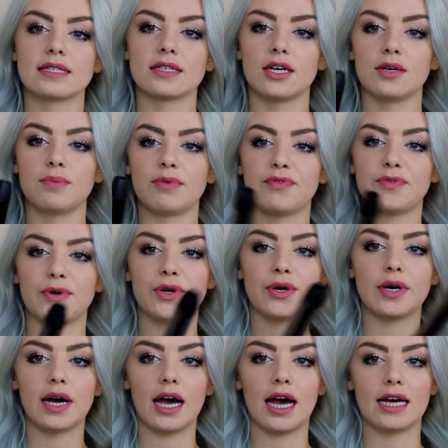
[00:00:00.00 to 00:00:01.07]
So
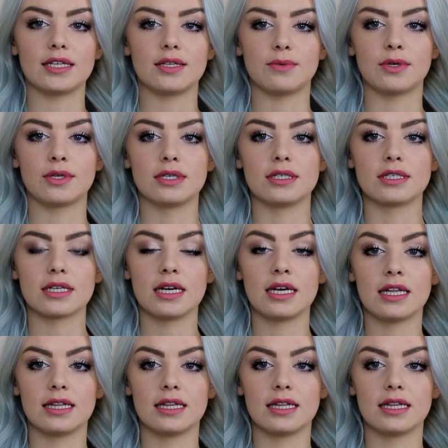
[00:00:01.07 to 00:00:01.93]
before I had the wand